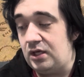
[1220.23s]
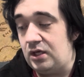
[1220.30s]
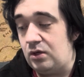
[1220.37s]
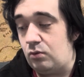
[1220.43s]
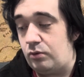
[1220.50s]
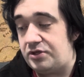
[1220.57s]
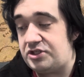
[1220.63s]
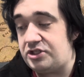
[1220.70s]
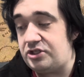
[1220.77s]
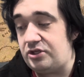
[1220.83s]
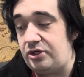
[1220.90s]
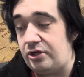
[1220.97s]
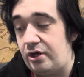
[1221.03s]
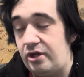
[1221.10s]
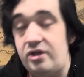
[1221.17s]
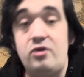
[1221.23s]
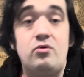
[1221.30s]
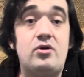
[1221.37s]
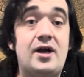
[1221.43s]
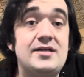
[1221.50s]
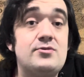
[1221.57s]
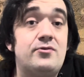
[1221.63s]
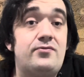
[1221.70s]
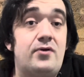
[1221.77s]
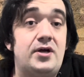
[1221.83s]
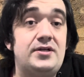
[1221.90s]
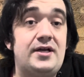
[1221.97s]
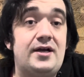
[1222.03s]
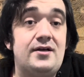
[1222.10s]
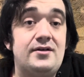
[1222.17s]
which, you know, you guys will find
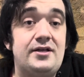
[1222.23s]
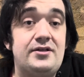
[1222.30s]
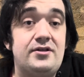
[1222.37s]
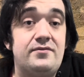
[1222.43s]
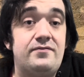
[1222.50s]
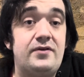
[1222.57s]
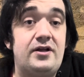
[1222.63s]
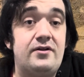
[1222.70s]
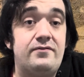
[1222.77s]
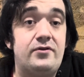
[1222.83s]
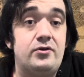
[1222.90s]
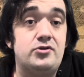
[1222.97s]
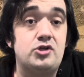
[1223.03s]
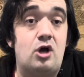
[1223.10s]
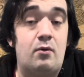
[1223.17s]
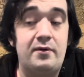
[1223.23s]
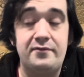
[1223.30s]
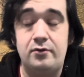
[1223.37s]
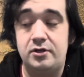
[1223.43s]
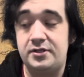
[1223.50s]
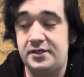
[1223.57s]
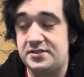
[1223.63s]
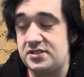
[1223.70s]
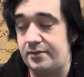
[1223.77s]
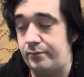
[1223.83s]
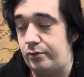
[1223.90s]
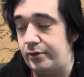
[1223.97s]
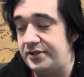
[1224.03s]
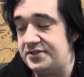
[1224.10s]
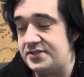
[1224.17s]
out in a future hobby vlog at some
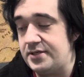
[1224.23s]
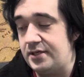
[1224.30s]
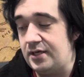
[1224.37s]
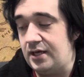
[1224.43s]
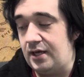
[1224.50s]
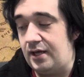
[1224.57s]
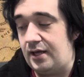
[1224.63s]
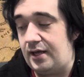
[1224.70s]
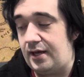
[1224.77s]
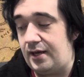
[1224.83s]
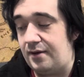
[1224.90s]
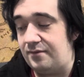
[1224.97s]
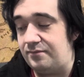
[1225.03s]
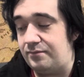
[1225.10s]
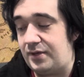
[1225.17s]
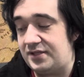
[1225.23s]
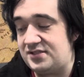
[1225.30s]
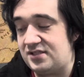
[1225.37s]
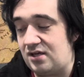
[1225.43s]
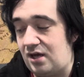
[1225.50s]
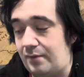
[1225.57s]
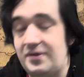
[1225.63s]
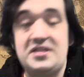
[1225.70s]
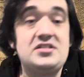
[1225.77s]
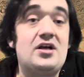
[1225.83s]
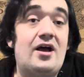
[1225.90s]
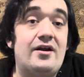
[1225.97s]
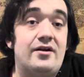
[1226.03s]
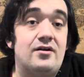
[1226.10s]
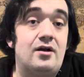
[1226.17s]
point. But I'm
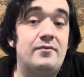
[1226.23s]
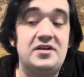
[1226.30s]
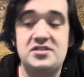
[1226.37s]
excited. I